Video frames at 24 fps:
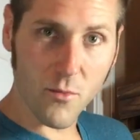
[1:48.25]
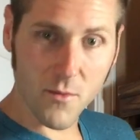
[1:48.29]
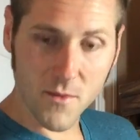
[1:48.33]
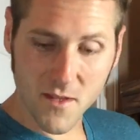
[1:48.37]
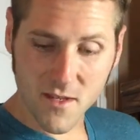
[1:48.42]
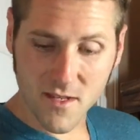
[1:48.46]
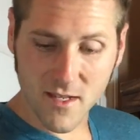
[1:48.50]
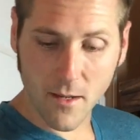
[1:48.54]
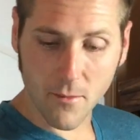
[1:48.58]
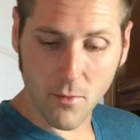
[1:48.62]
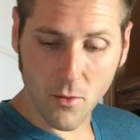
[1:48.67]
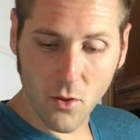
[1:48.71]
with the
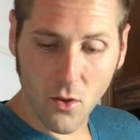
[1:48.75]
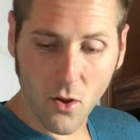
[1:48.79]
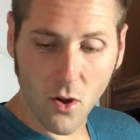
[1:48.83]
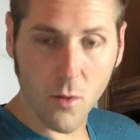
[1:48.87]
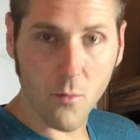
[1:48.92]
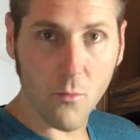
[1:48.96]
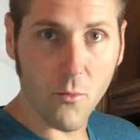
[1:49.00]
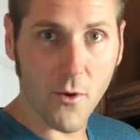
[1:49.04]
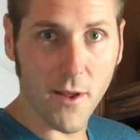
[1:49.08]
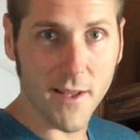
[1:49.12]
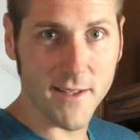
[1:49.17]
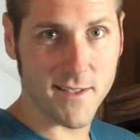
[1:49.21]
double
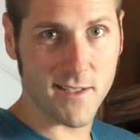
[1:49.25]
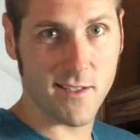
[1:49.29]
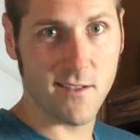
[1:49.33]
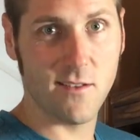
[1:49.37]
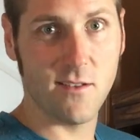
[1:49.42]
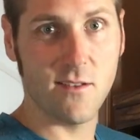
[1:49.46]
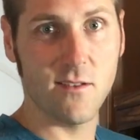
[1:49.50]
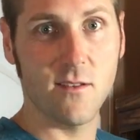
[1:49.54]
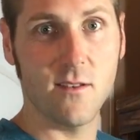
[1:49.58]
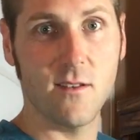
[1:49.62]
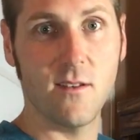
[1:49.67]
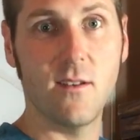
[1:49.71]

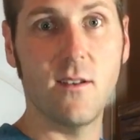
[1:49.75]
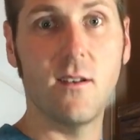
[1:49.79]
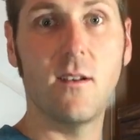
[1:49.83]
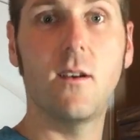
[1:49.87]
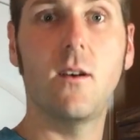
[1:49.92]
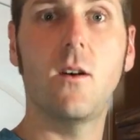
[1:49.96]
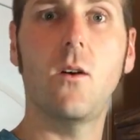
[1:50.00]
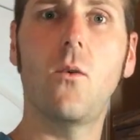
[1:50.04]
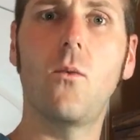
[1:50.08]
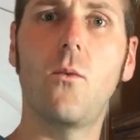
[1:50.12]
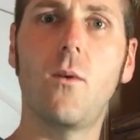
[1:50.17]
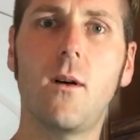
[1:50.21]
armrests.
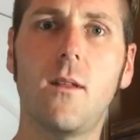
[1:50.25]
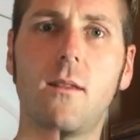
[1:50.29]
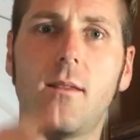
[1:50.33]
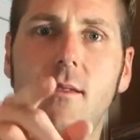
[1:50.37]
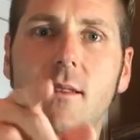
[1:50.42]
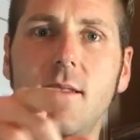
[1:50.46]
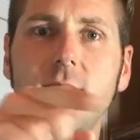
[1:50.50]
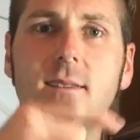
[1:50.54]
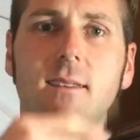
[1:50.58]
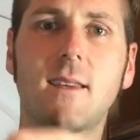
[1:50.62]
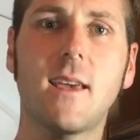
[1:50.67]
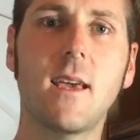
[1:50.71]
Well,
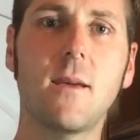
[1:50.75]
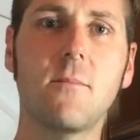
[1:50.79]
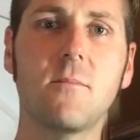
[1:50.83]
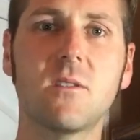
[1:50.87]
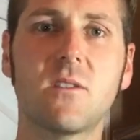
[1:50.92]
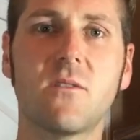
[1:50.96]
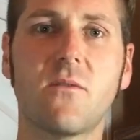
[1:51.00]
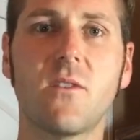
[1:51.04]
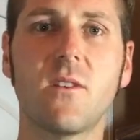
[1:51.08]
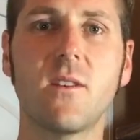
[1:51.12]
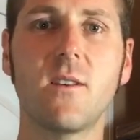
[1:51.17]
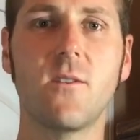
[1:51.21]
this game
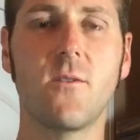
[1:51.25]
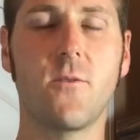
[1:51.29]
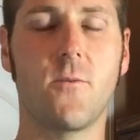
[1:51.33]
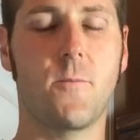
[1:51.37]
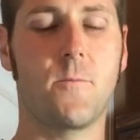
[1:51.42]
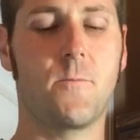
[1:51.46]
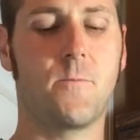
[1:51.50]
is for you.